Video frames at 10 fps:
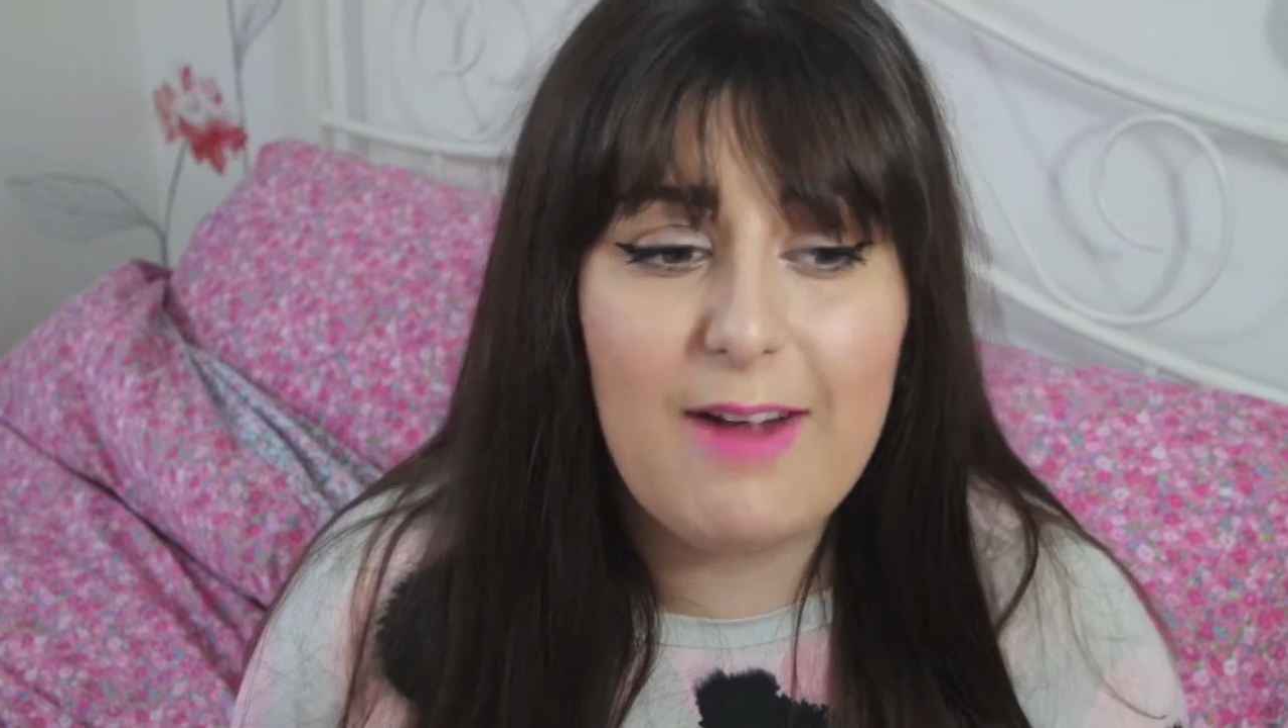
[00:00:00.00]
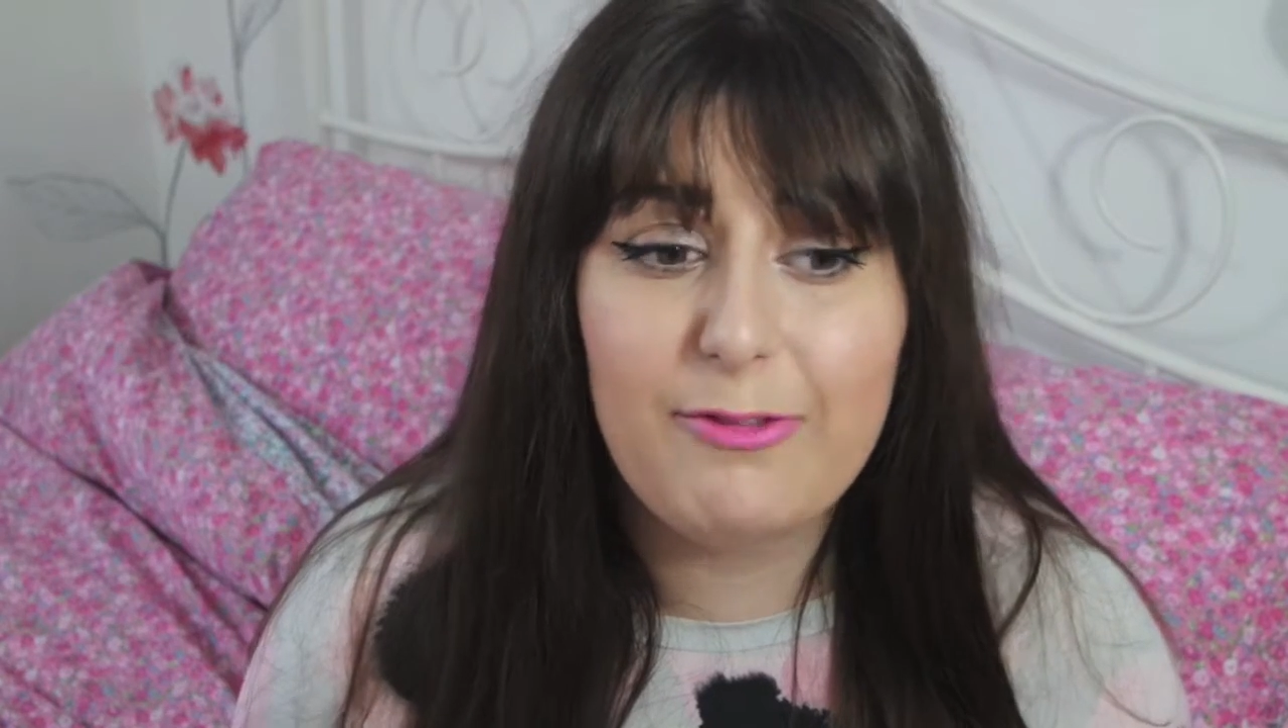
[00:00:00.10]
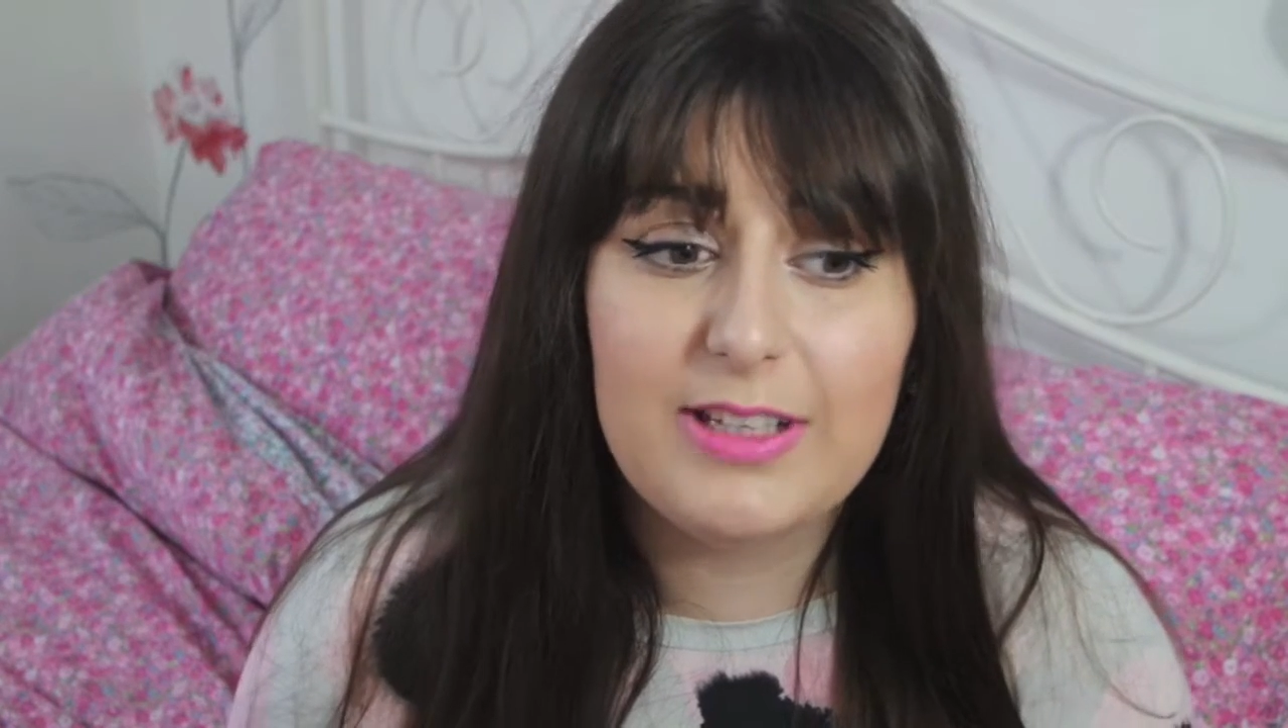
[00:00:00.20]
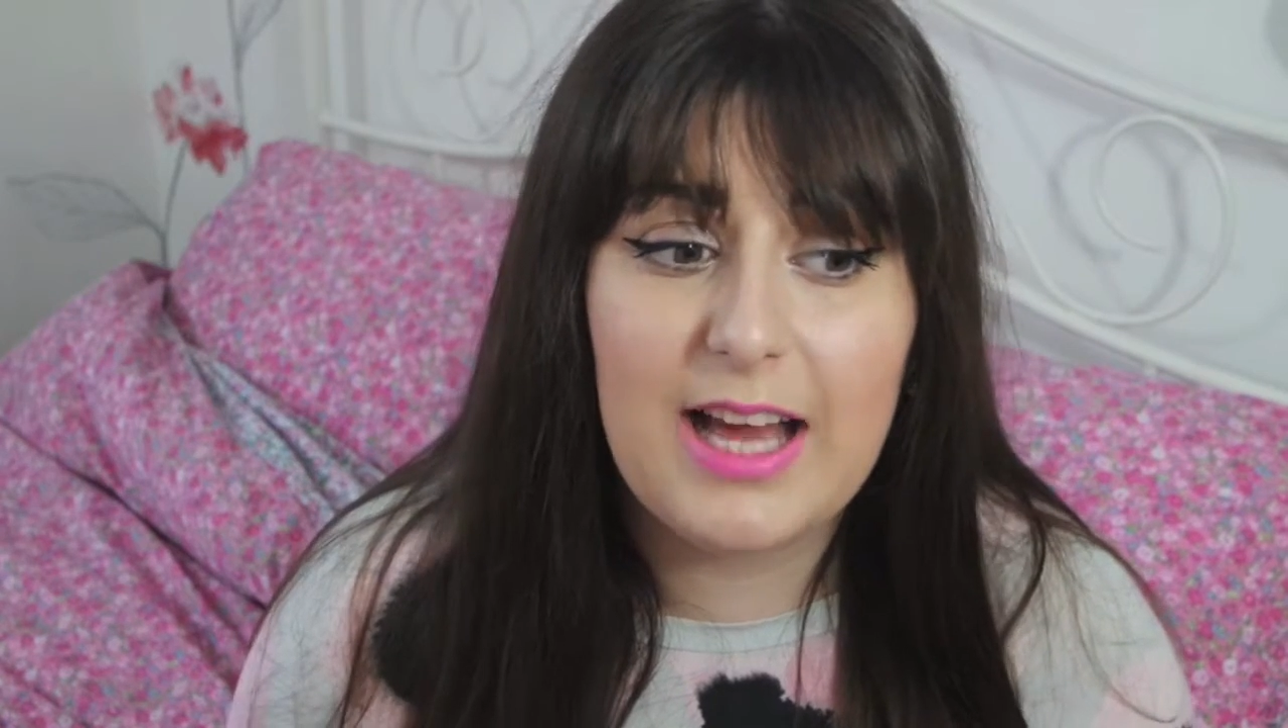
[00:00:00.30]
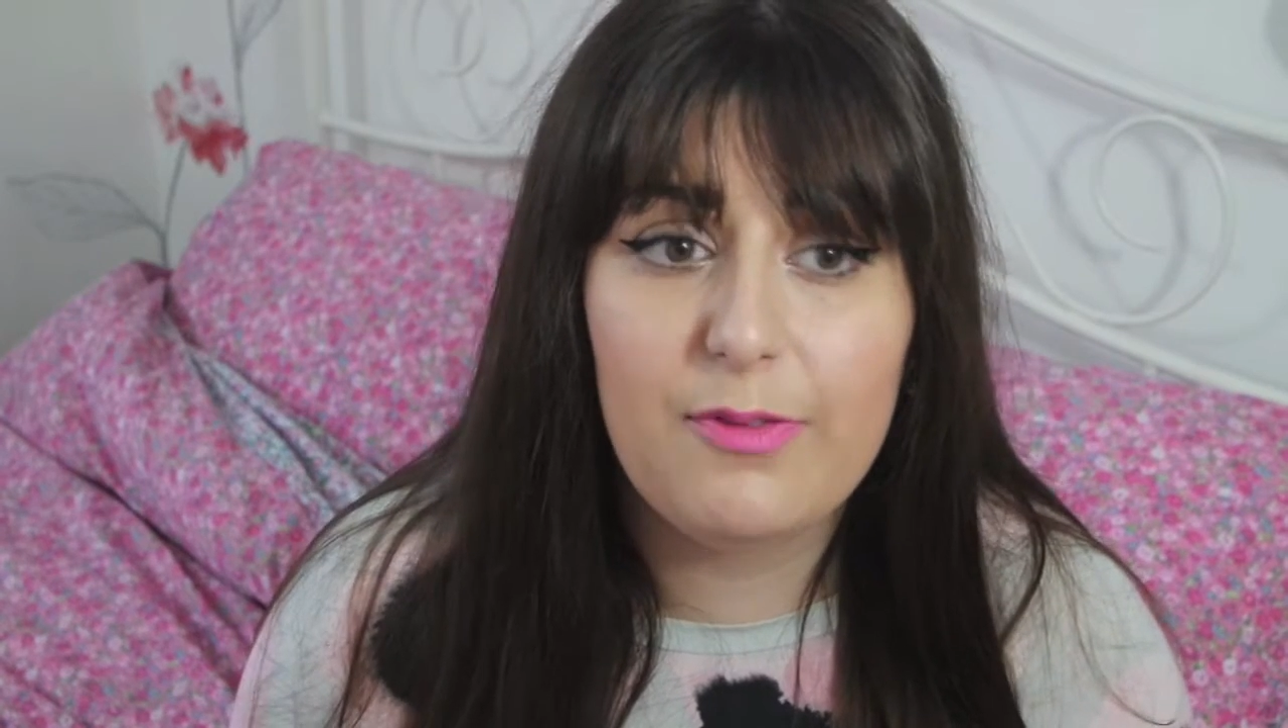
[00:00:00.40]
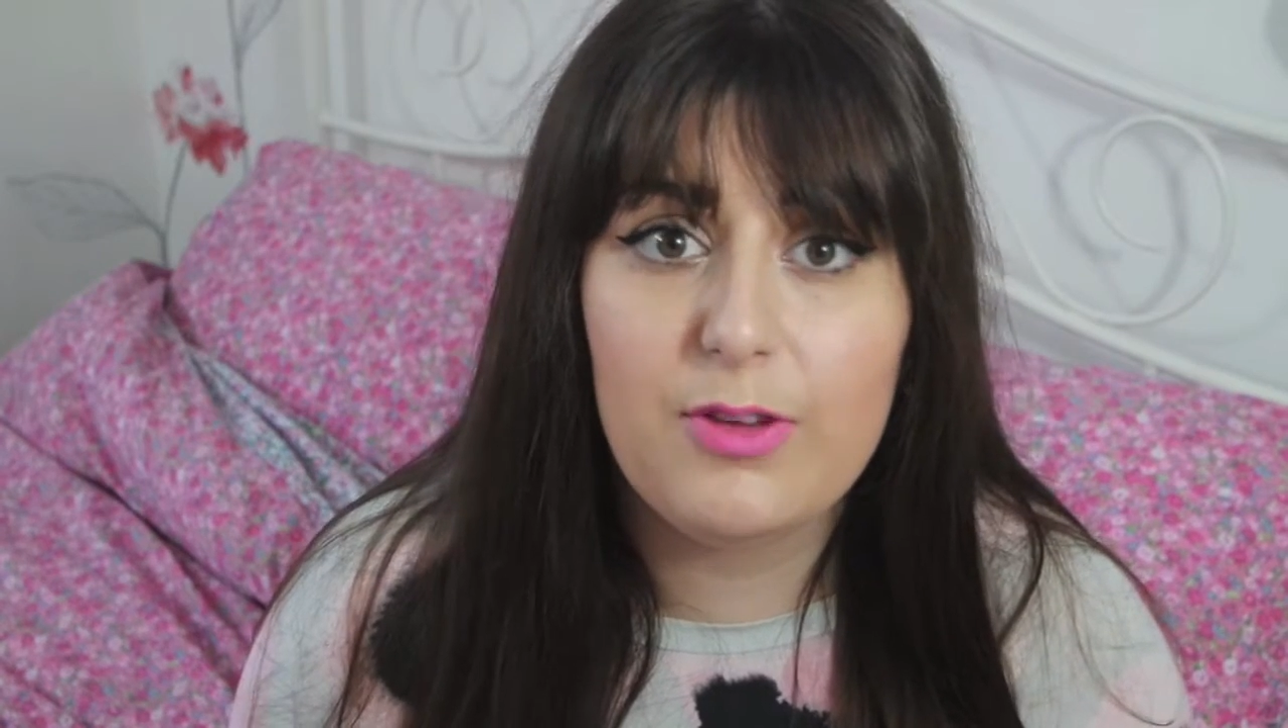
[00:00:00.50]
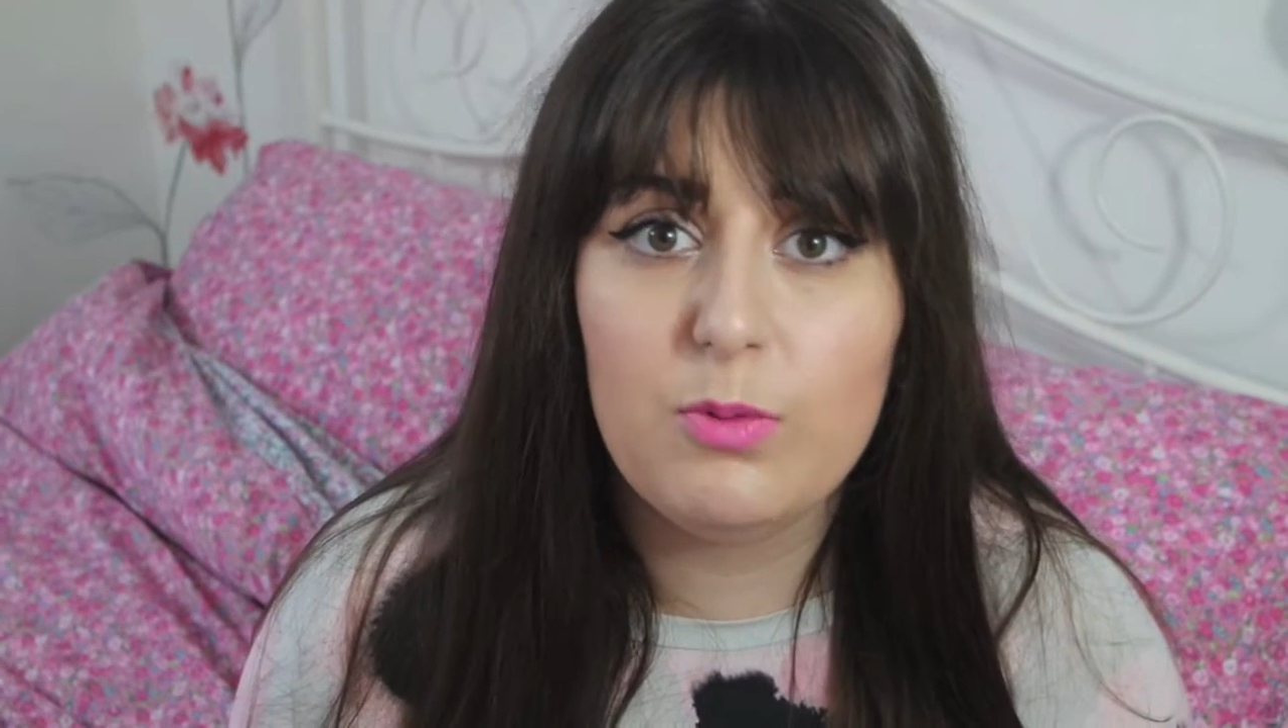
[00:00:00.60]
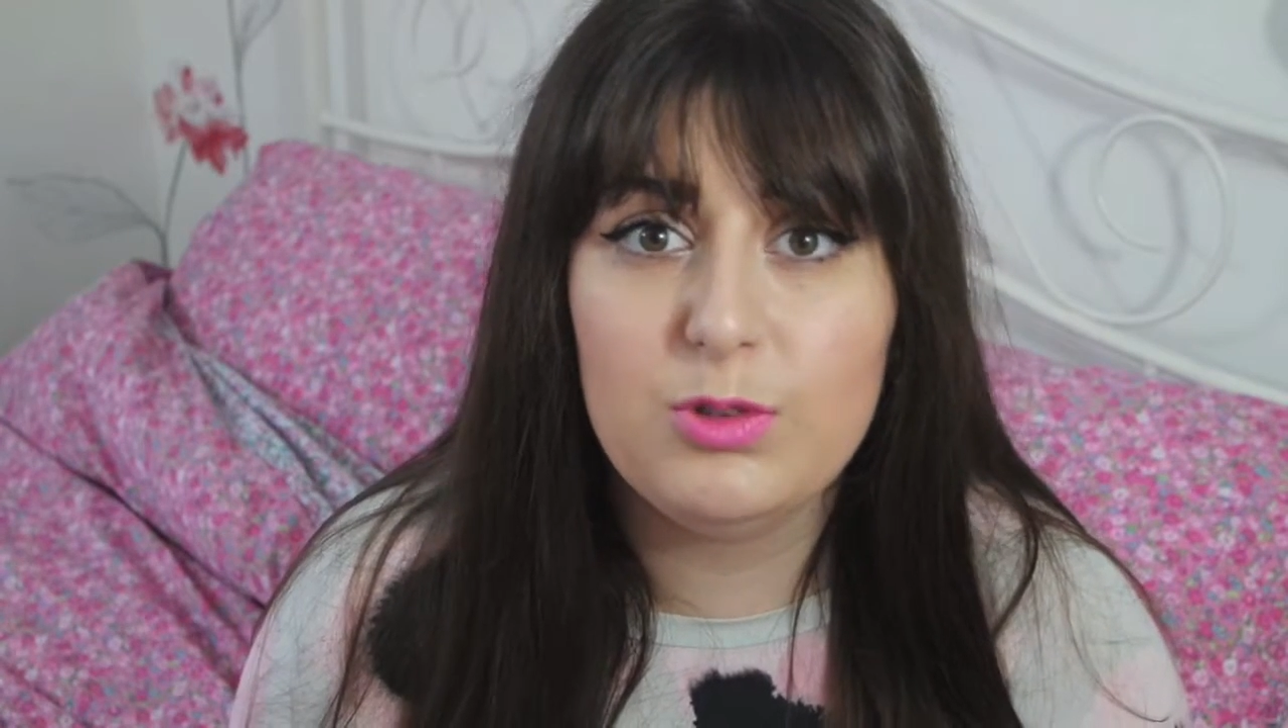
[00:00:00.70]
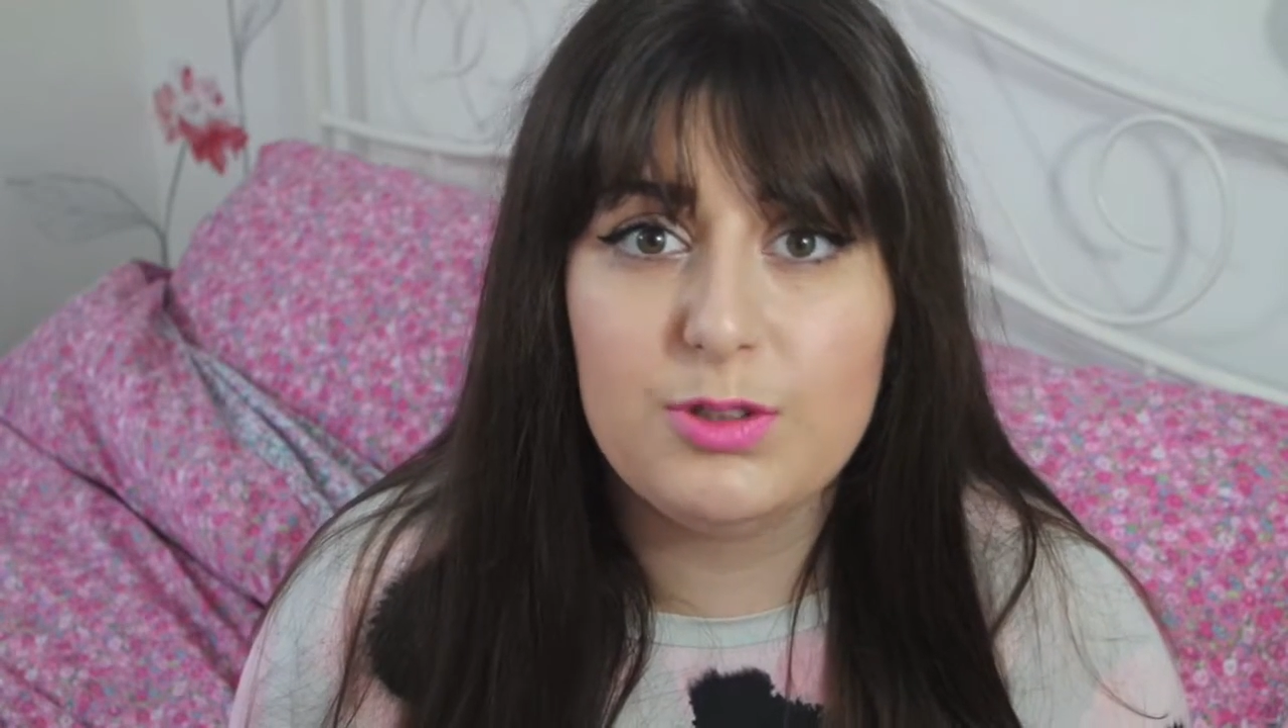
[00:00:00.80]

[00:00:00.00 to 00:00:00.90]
every day for you